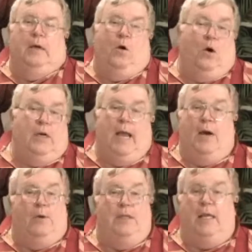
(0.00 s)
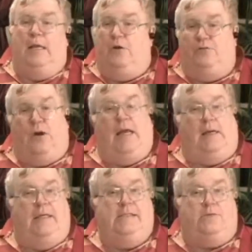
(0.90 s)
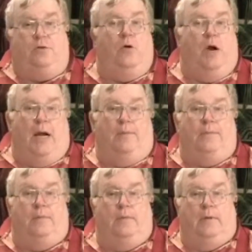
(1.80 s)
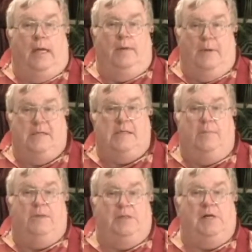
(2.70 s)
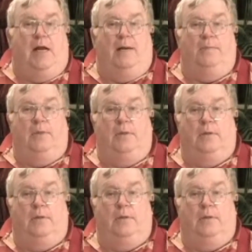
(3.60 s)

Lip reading: Or now and then you frankly screw up and mess up the job.